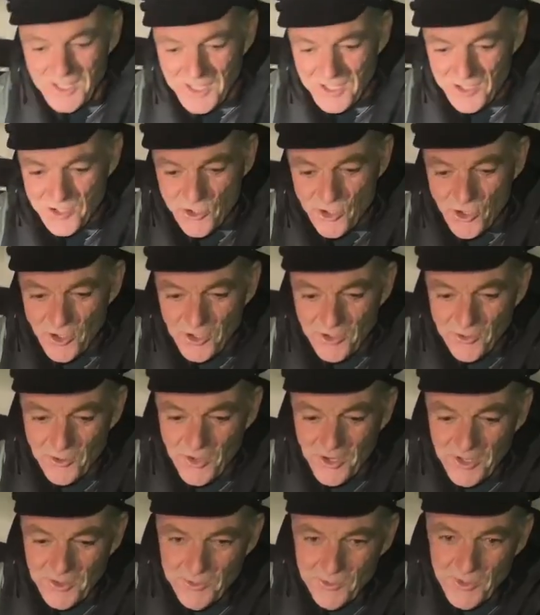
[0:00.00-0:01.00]
enjoying
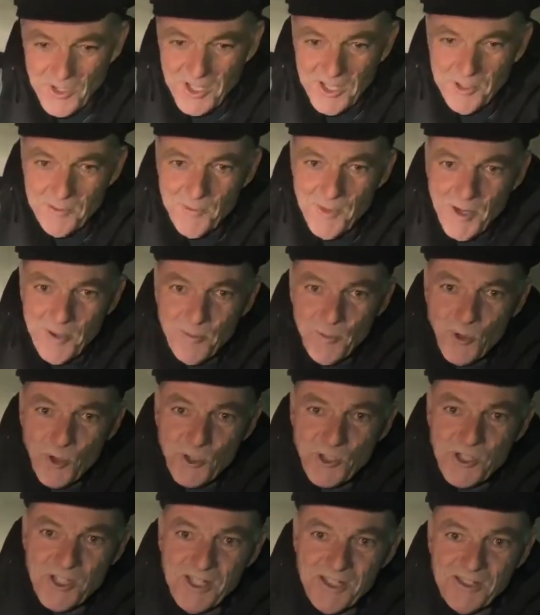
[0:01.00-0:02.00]
reading my
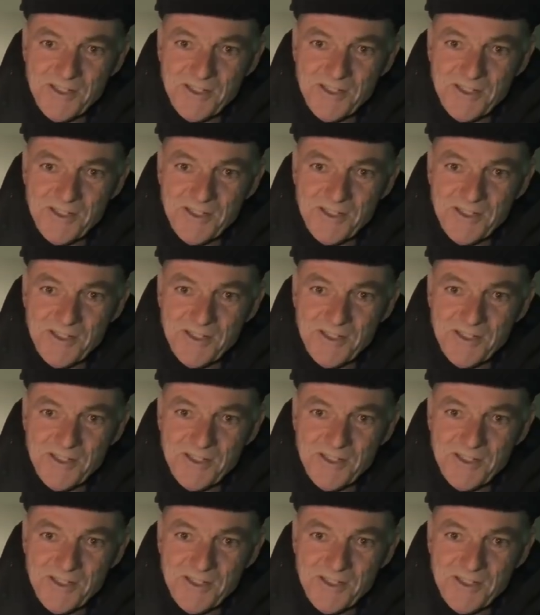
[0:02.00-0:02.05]
books